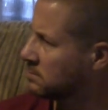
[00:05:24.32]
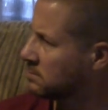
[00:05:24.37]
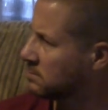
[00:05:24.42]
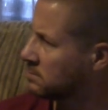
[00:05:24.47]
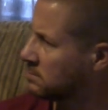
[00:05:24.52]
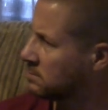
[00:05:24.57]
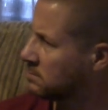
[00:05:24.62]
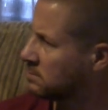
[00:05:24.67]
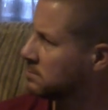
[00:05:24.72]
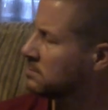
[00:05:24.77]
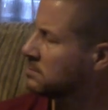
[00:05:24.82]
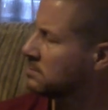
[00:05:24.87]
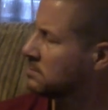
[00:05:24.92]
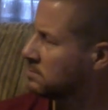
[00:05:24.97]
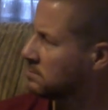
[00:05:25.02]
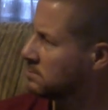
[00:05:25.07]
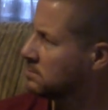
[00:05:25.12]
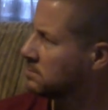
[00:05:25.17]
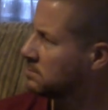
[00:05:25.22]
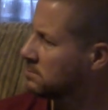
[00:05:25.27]

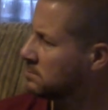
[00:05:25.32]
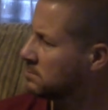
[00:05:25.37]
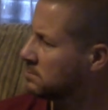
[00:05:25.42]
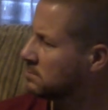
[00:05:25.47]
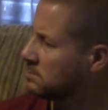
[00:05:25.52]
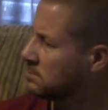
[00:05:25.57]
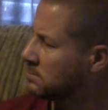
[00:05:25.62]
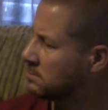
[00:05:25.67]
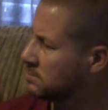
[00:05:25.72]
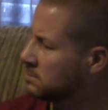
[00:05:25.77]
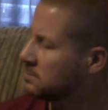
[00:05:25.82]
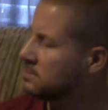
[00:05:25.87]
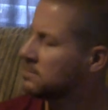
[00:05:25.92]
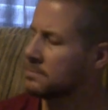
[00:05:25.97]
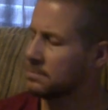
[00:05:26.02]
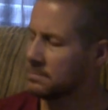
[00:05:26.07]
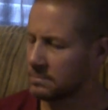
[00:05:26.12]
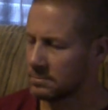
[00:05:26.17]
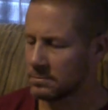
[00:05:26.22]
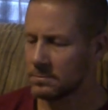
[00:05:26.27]

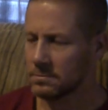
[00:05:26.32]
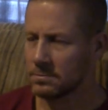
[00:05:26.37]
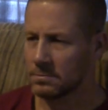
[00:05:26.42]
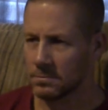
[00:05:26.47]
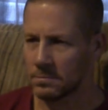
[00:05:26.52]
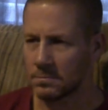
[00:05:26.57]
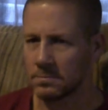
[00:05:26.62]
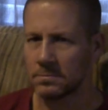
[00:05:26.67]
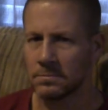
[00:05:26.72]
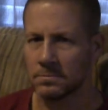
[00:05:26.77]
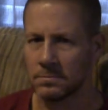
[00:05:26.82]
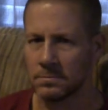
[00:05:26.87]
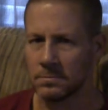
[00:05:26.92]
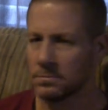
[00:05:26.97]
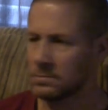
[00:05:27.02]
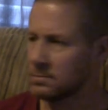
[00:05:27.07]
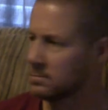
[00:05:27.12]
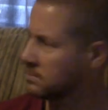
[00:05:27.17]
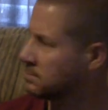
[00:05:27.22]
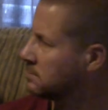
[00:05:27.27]

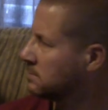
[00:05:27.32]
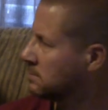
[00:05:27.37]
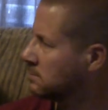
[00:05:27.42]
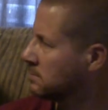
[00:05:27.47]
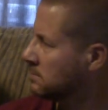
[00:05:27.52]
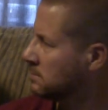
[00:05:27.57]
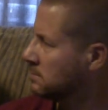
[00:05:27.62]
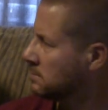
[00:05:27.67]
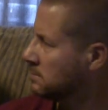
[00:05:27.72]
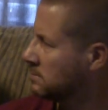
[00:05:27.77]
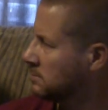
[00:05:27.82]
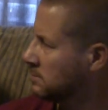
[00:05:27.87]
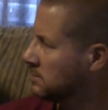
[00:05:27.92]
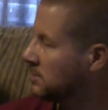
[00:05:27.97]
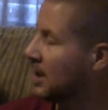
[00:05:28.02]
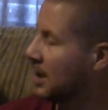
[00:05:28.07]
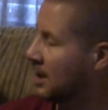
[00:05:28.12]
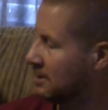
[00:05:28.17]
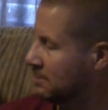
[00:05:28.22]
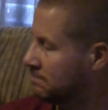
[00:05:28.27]

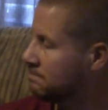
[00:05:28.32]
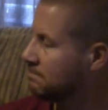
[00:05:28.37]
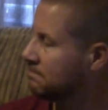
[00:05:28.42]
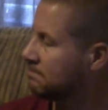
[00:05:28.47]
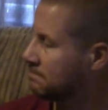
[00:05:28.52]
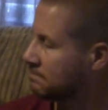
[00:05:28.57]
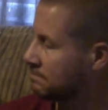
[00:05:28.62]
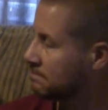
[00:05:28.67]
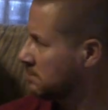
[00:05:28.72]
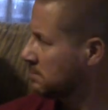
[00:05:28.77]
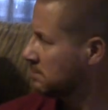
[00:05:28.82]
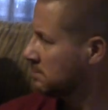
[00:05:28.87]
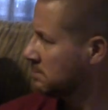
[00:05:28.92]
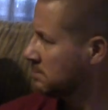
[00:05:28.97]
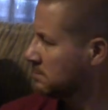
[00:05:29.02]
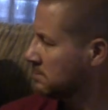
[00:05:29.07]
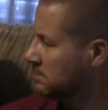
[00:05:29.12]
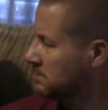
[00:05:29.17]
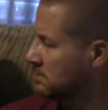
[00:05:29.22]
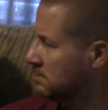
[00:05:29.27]

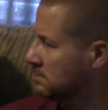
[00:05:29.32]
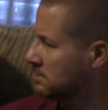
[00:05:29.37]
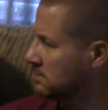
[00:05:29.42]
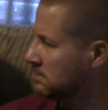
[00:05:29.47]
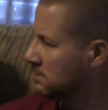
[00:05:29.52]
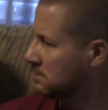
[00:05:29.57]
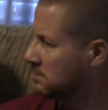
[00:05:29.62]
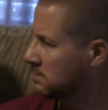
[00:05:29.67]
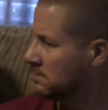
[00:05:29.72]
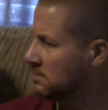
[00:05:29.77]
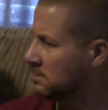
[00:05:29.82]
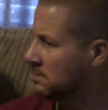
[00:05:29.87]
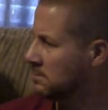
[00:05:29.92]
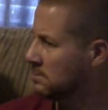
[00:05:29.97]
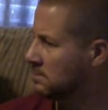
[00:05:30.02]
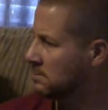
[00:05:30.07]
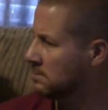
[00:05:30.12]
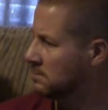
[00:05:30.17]
(silent)